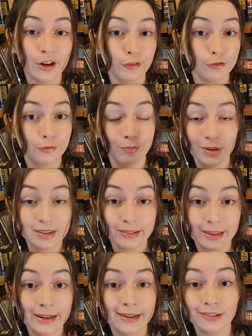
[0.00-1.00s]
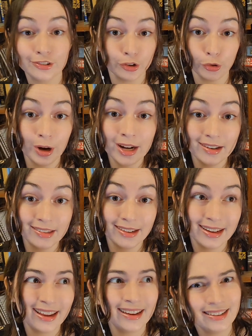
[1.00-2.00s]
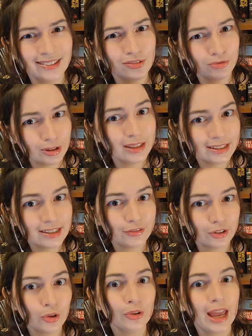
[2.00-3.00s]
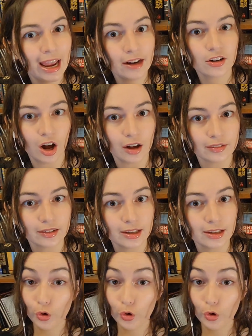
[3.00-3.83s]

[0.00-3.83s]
of miscellaneous degraded DNA is really difficult and costly.